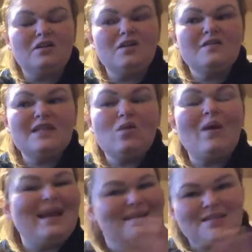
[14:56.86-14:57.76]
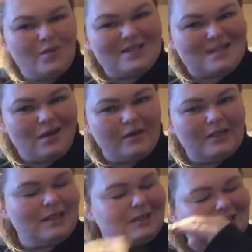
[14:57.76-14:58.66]
Losing weight isn't always
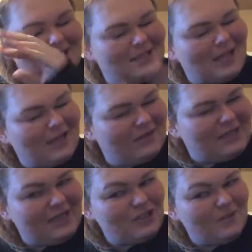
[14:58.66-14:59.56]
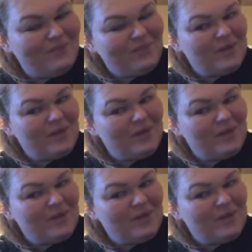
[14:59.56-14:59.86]
healthy. This is kind of a tangent